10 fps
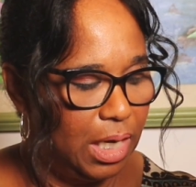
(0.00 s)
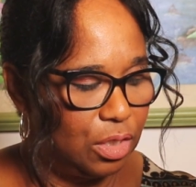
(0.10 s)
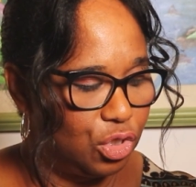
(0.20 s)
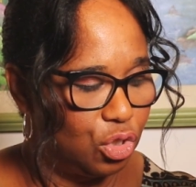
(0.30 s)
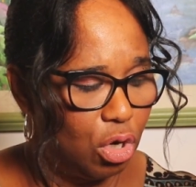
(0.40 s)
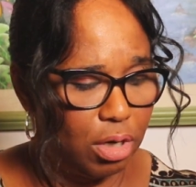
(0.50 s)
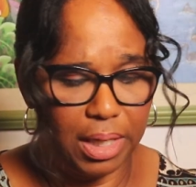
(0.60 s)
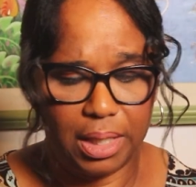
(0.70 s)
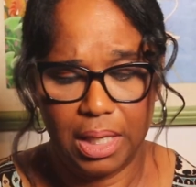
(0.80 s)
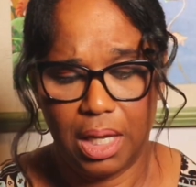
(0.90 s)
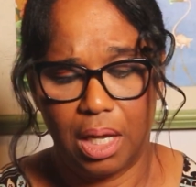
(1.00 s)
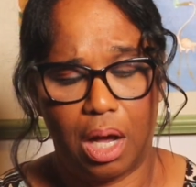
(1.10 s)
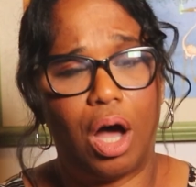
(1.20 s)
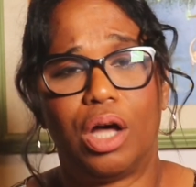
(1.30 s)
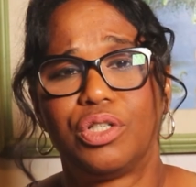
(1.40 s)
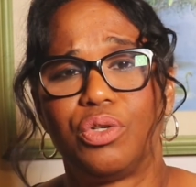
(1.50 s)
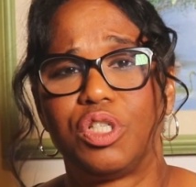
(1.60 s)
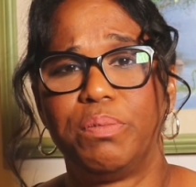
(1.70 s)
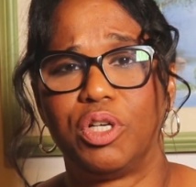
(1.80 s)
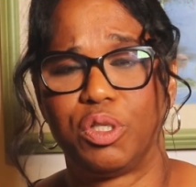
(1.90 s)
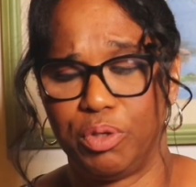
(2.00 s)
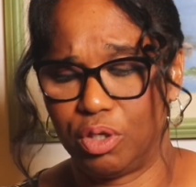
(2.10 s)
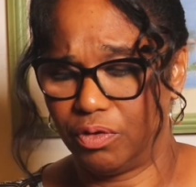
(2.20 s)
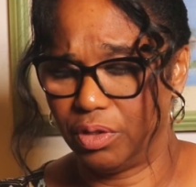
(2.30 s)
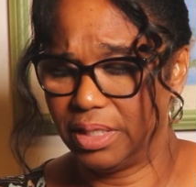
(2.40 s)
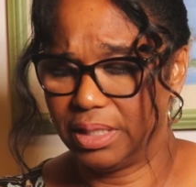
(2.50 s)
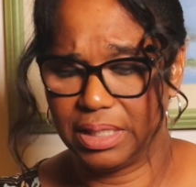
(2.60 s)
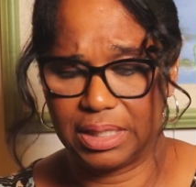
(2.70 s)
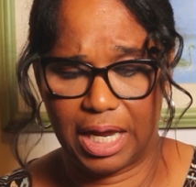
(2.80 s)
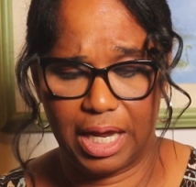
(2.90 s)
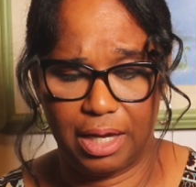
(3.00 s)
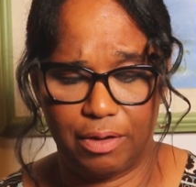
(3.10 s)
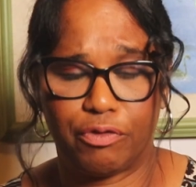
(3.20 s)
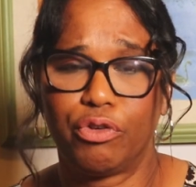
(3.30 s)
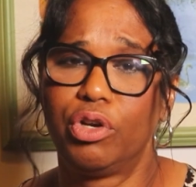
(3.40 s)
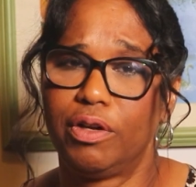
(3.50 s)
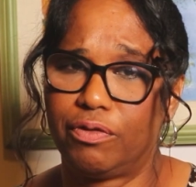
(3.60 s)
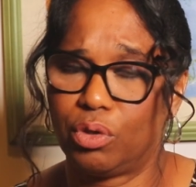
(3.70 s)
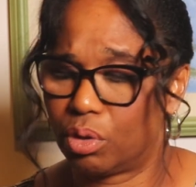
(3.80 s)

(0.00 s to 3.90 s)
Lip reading: Now Sora also smells beautiful. This is a fruity